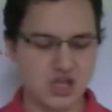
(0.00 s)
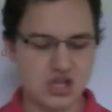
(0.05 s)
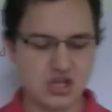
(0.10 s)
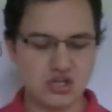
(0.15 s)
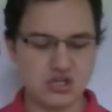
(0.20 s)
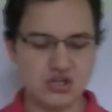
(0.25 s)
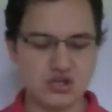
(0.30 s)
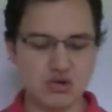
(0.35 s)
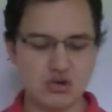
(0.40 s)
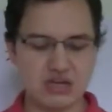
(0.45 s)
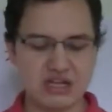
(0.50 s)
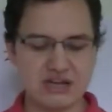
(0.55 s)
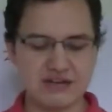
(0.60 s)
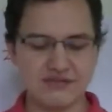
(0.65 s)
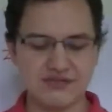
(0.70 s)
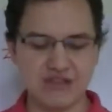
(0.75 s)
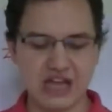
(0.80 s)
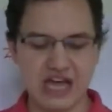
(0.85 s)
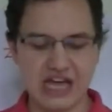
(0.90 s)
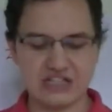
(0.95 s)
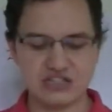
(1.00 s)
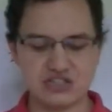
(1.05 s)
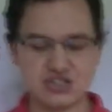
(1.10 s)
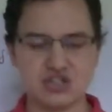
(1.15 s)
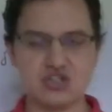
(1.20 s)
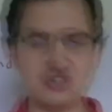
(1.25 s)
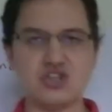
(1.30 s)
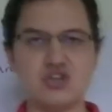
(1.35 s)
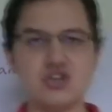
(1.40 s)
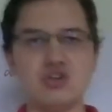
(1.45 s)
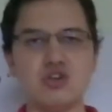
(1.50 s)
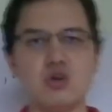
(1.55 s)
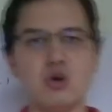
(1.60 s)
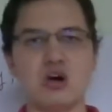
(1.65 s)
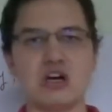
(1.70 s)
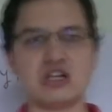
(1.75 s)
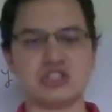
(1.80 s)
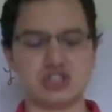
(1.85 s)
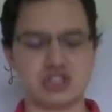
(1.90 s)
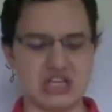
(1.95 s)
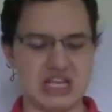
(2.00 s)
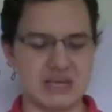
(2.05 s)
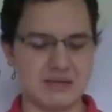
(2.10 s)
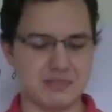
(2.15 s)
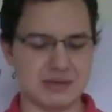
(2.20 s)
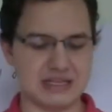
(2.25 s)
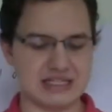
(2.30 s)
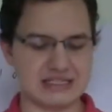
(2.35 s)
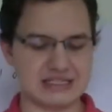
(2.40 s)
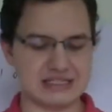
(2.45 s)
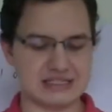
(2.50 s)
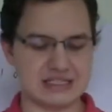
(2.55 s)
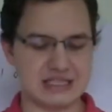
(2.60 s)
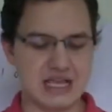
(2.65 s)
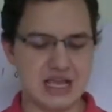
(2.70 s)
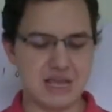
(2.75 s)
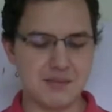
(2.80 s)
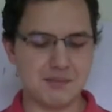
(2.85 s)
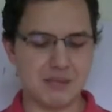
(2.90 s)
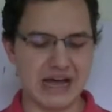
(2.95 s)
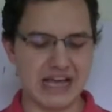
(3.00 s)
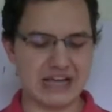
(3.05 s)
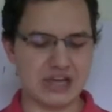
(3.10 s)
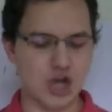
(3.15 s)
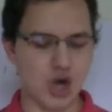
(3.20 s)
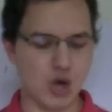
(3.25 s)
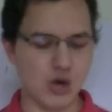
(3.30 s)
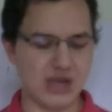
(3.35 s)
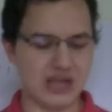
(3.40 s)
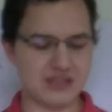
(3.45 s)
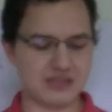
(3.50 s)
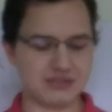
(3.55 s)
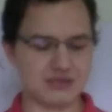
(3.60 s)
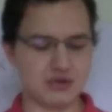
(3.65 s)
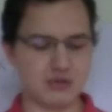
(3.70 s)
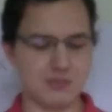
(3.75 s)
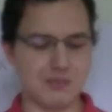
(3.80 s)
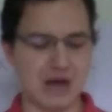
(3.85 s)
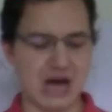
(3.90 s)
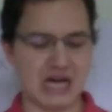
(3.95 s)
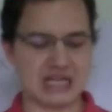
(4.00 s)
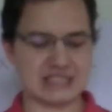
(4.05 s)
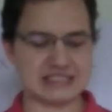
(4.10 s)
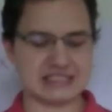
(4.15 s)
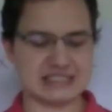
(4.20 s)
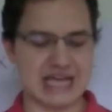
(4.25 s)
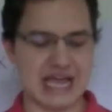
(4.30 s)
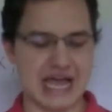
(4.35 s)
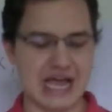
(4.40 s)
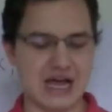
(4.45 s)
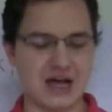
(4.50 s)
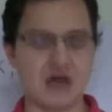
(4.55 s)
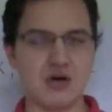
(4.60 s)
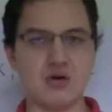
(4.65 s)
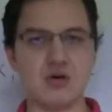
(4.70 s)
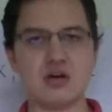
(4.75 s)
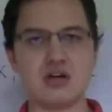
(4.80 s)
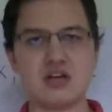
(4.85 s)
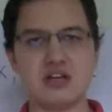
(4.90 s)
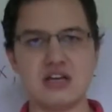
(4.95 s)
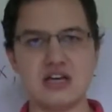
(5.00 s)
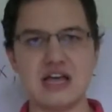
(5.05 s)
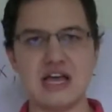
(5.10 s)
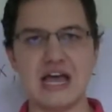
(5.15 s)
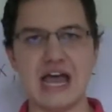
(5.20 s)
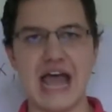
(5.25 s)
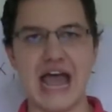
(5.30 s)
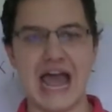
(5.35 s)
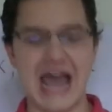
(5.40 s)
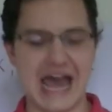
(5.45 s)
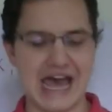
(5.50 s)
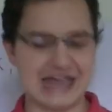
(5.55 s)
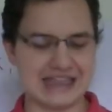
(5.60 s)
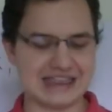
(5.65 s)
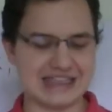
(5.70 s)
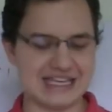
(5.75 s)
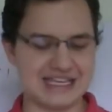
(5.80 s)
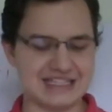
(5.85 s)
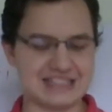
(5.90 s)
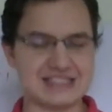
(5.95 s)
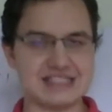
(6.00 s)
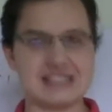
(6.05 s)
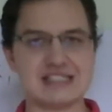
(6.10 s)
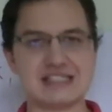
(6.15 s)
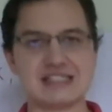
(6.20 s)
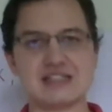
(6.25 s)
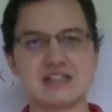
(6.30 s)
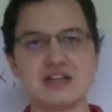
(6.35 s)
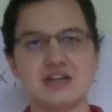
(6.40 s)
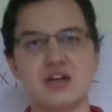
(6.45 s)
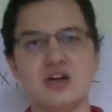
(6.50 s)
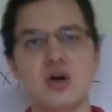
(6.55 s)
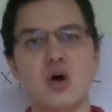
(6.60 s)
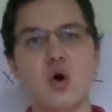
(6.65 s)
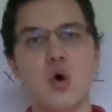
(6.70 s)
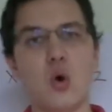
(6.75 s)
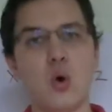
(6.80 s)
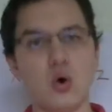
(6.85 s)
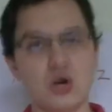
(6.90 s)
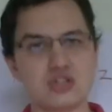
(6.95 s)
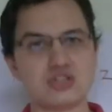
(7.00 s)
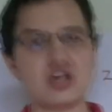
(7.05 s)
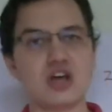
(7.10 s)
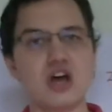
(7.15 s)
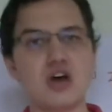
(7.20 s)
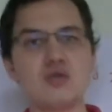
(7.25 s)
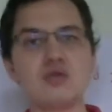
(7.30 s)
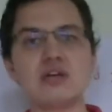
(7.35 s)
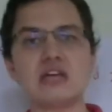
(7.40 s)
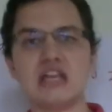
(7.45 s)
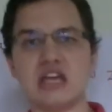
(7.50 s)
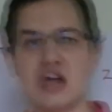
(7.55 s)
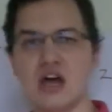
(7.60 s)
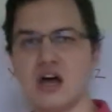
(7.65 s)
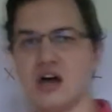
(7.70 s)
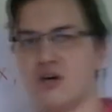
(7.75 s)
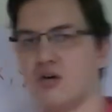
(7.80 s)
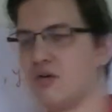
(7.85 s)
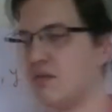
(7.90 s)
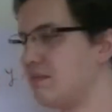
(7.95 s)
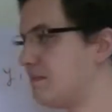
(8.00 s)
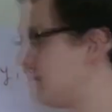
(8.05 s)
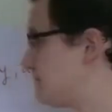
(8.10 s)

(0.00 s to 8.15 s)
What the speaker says: You can fly to New York cheapest by going through Moscow, Athens, or Tokyo.